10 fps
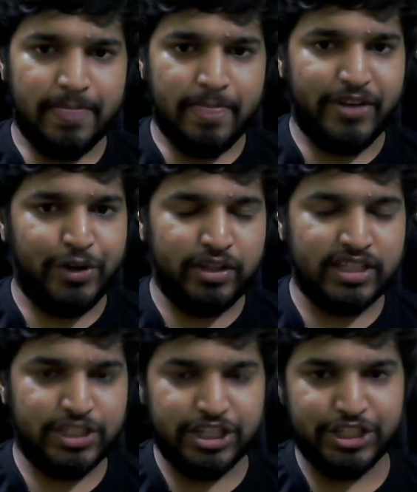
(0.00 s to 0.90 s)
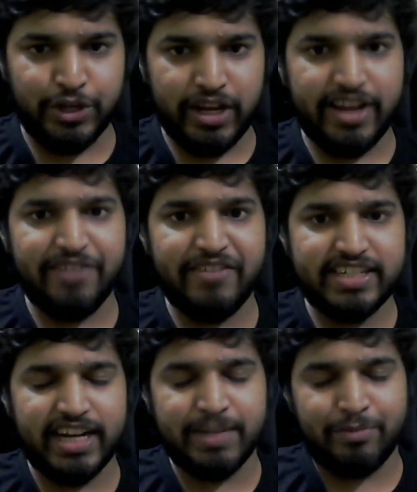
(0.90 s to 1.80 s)
We're doing this just to
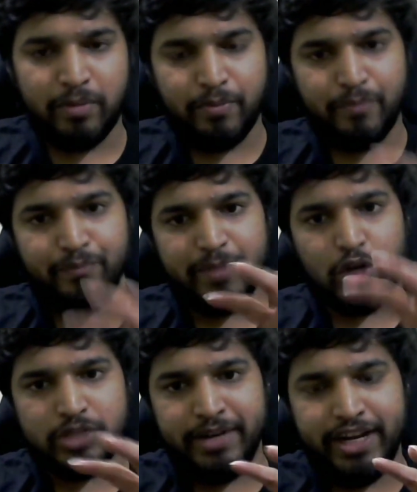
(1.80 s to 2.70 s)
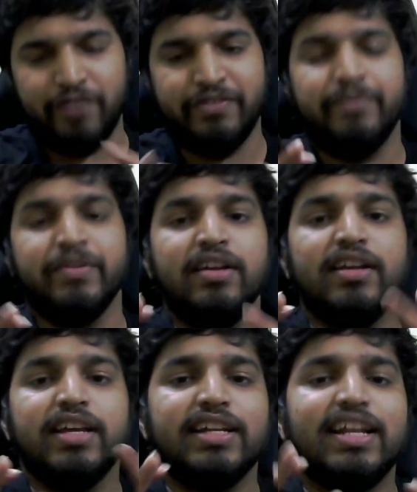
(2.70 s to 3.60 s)
investigate the possibility of,
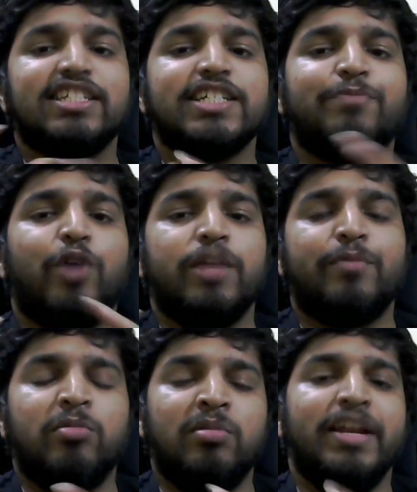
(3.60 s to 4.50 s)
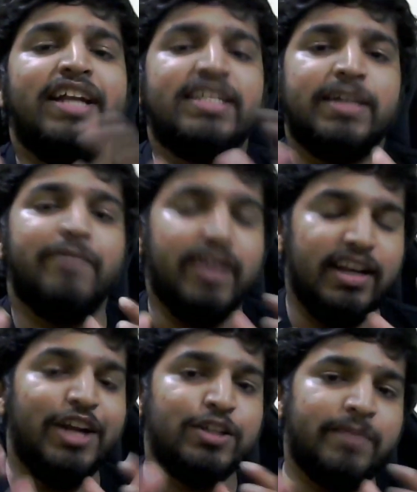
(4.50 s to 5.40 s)
does this smaller problem lead
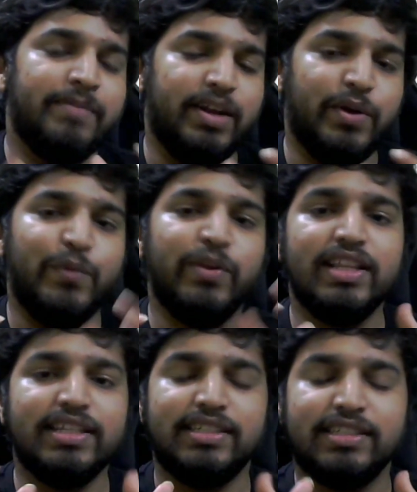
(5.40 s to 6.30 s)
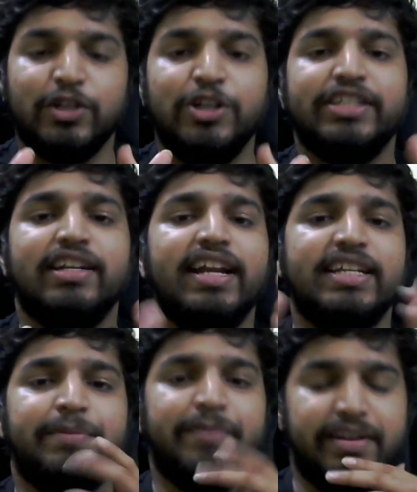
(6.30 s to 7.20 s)
to somewhere? Will this solution lead
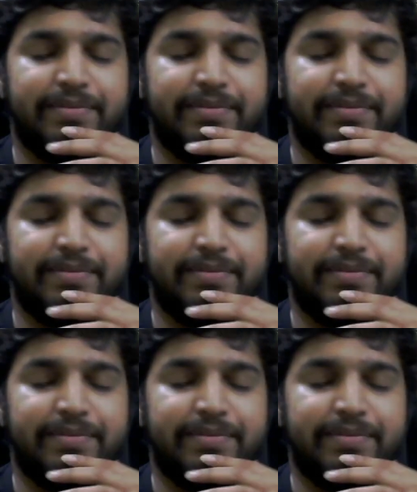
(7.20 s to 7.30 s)
somewhere?